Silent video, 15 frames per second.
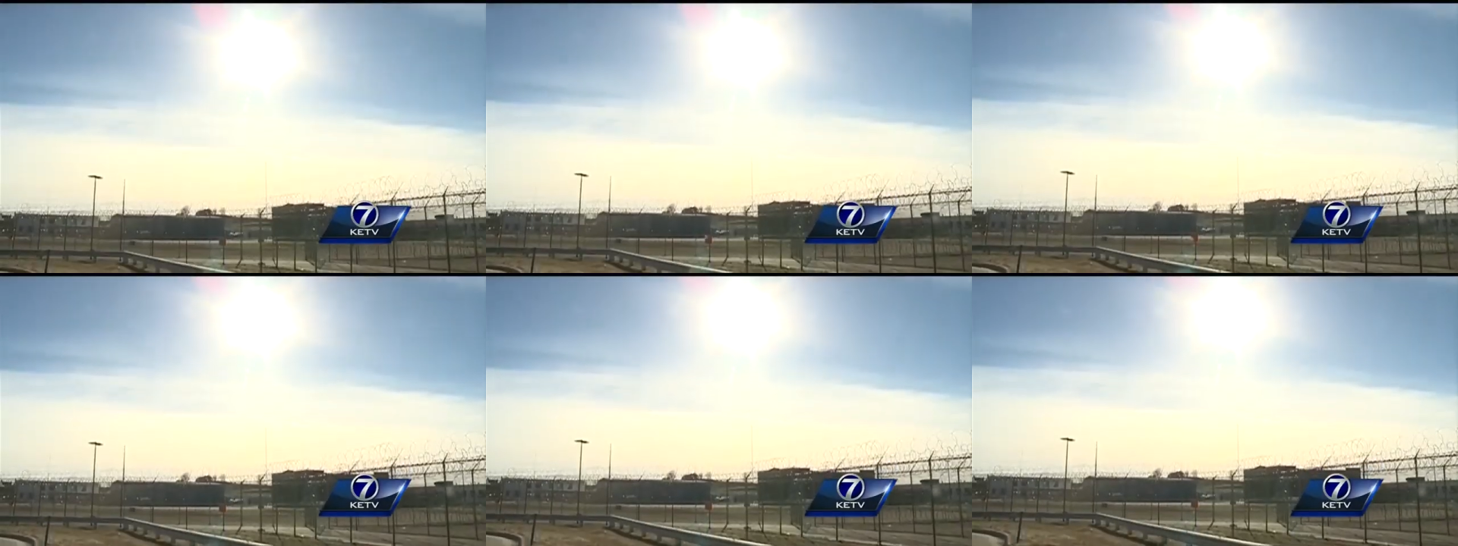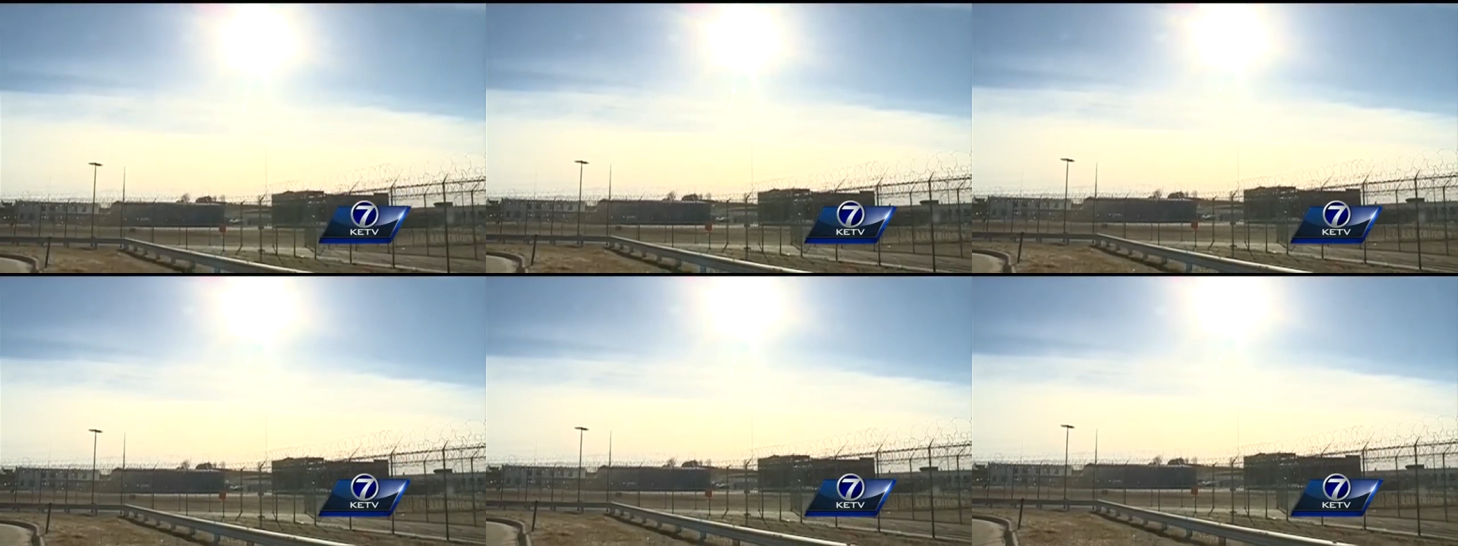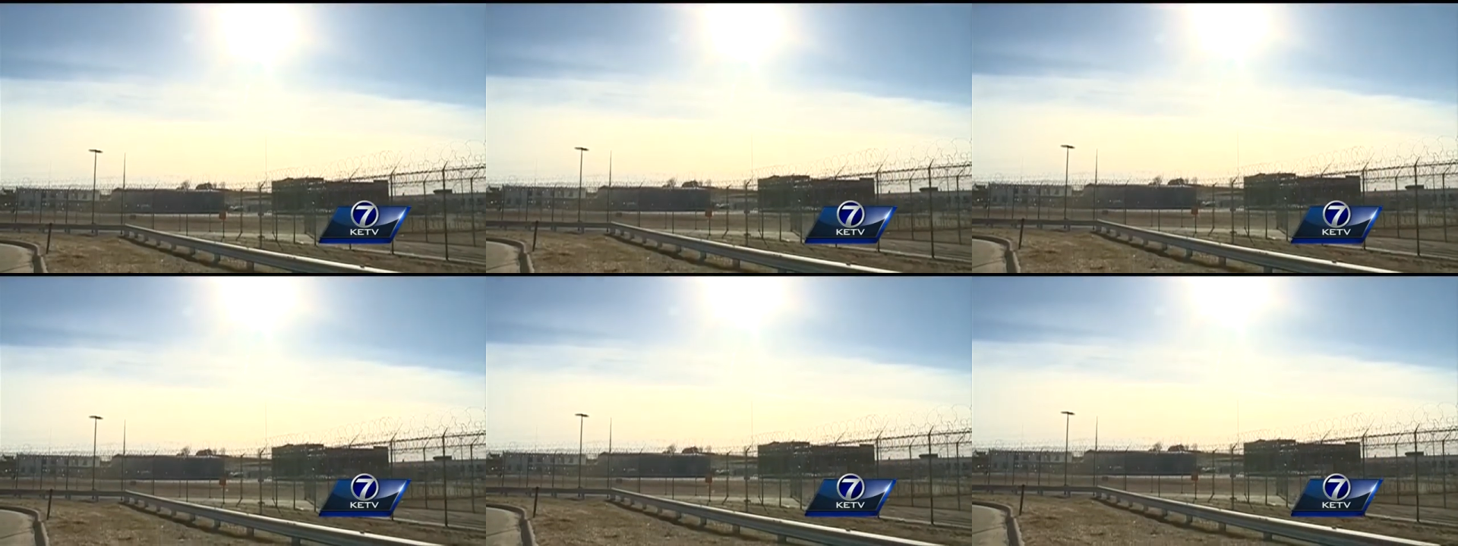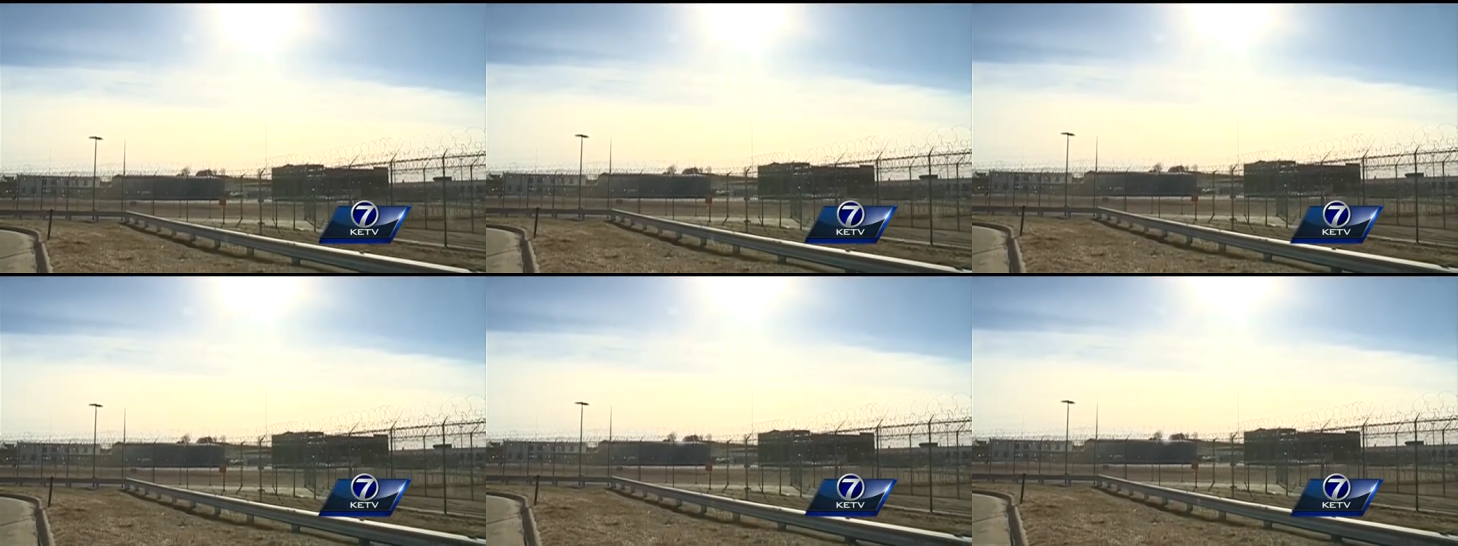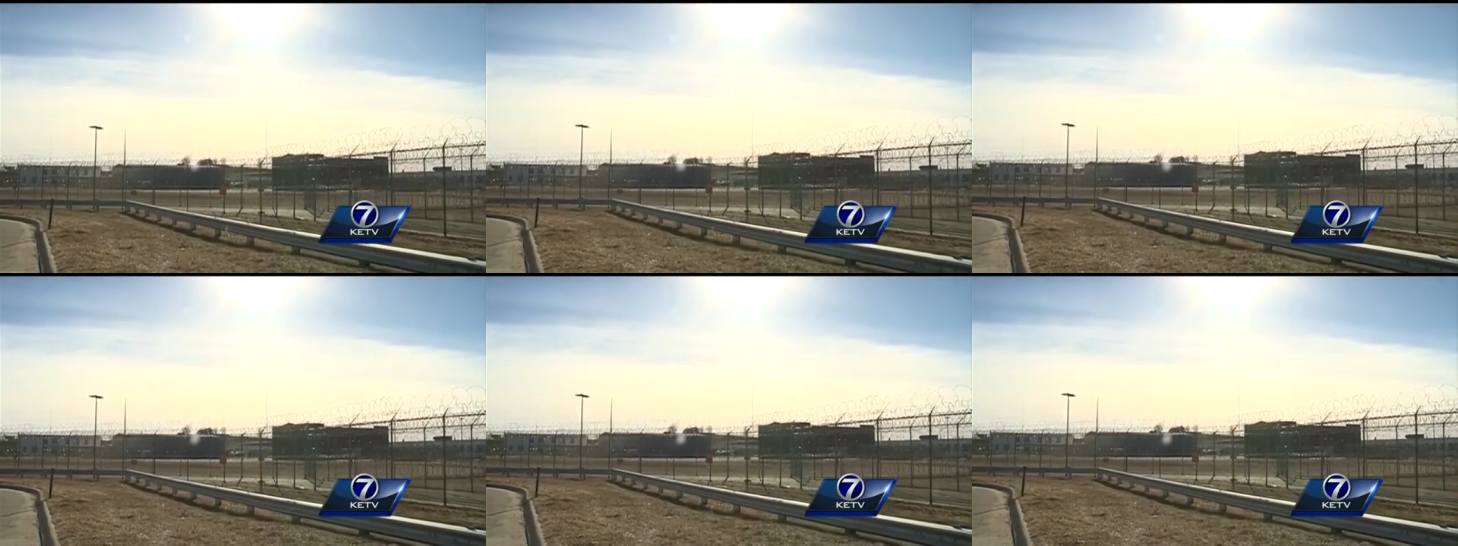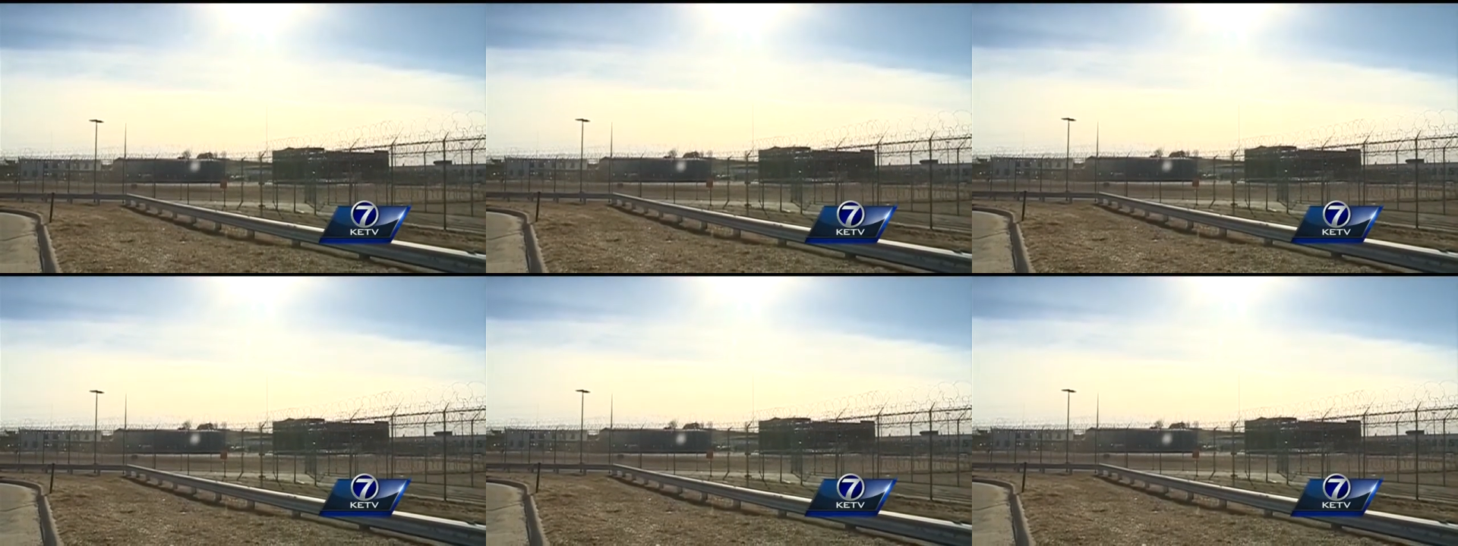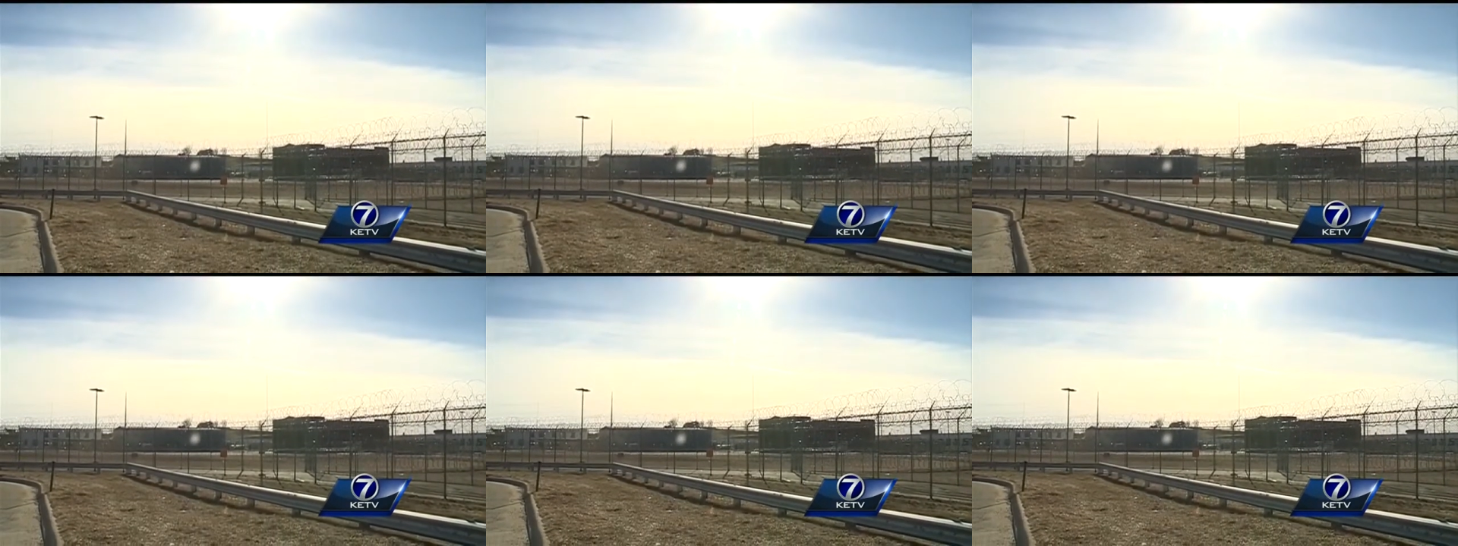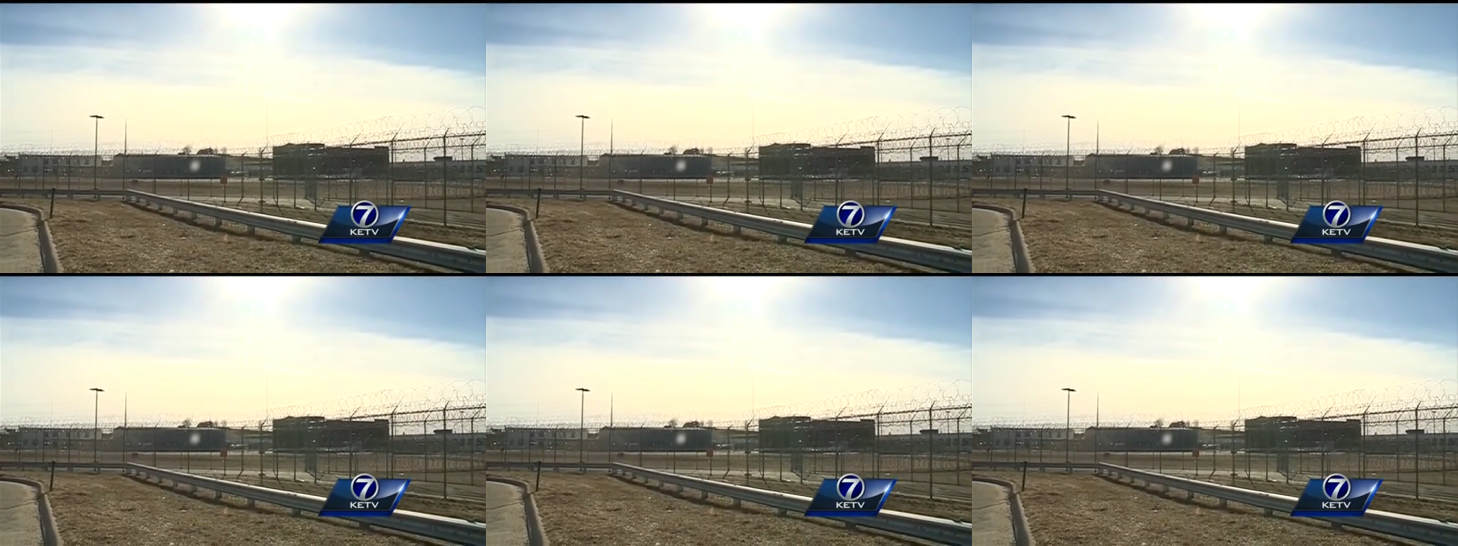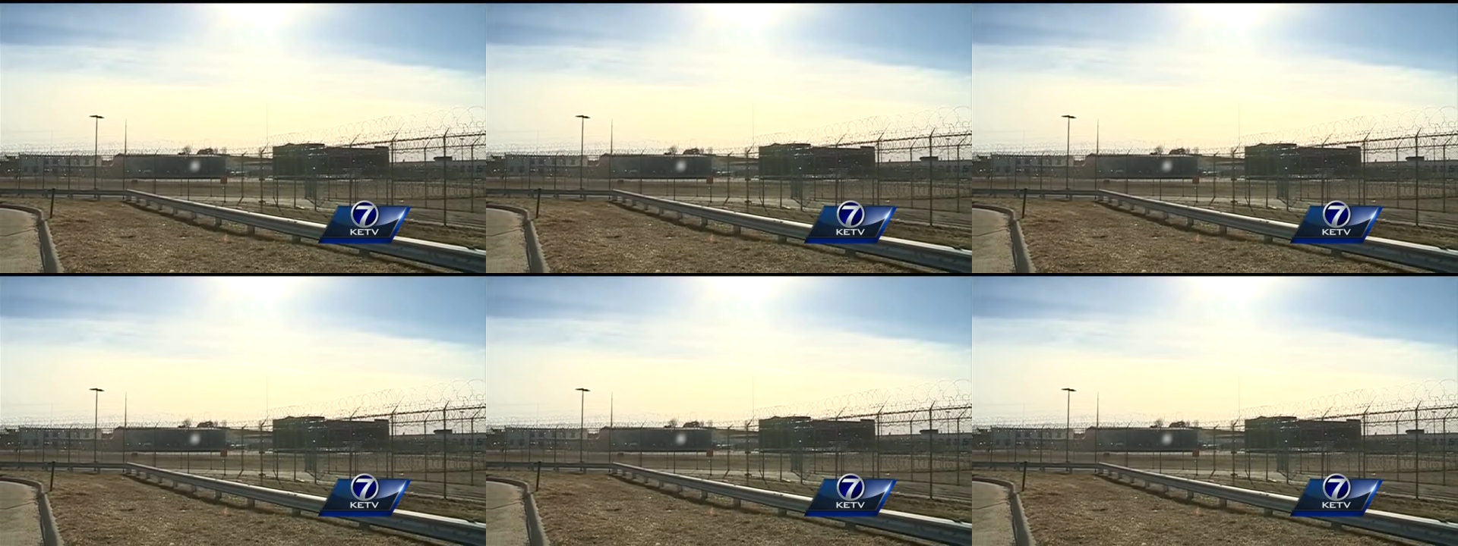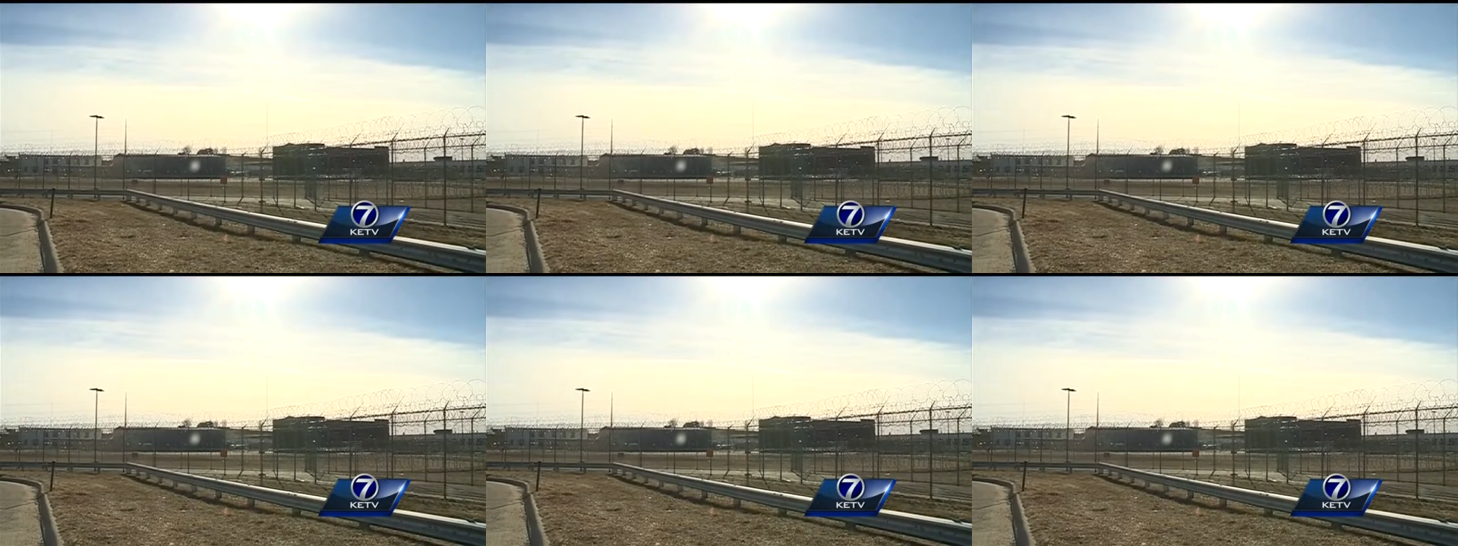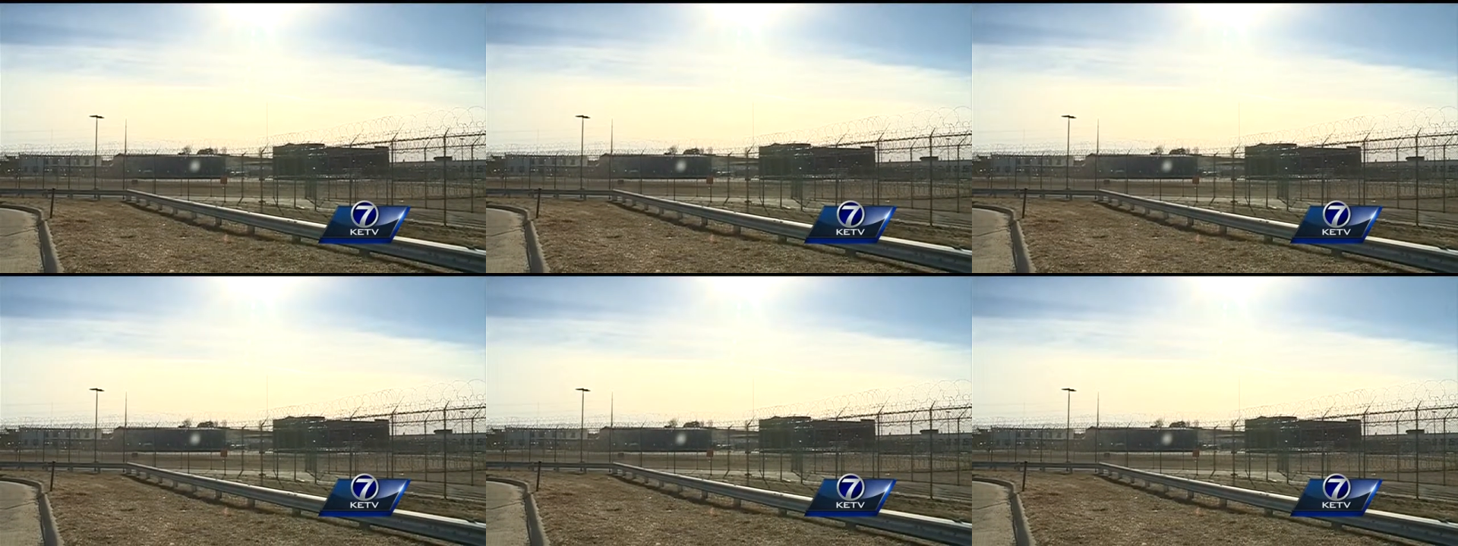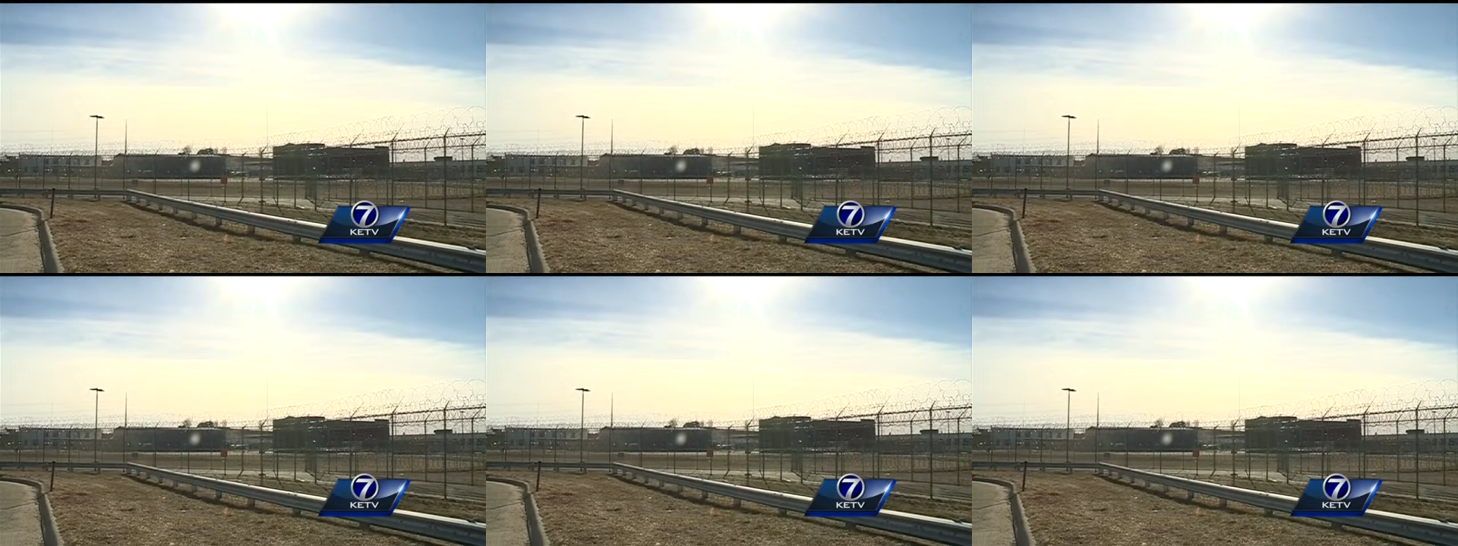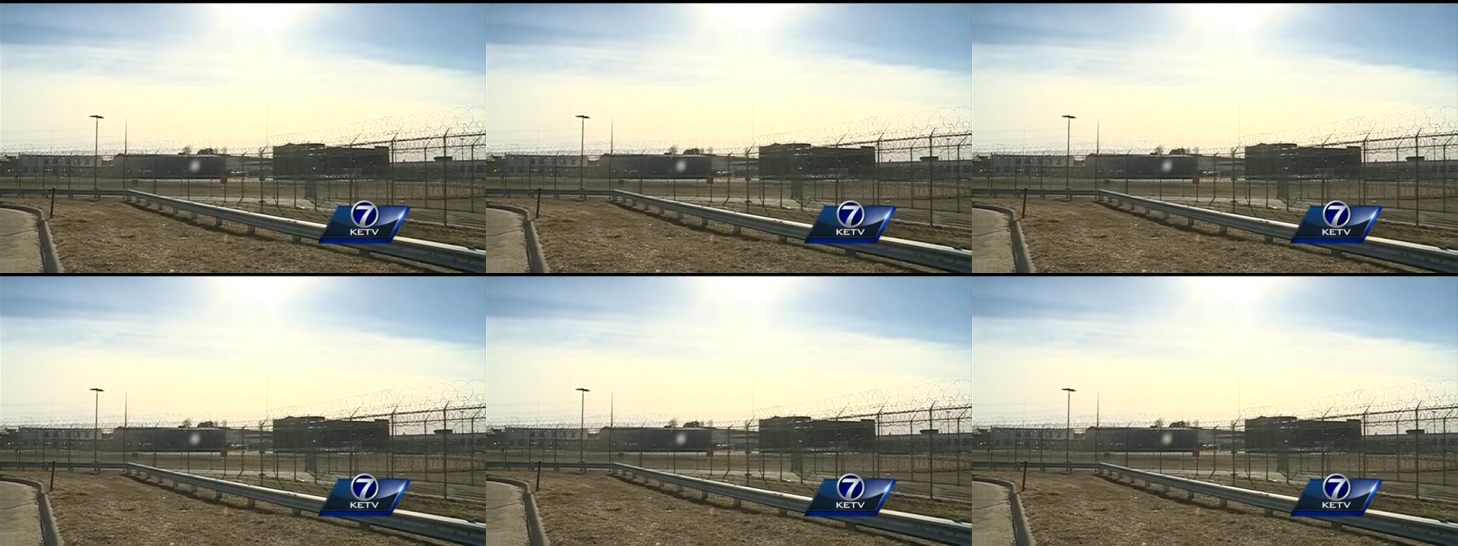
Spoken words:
(no speaker visible)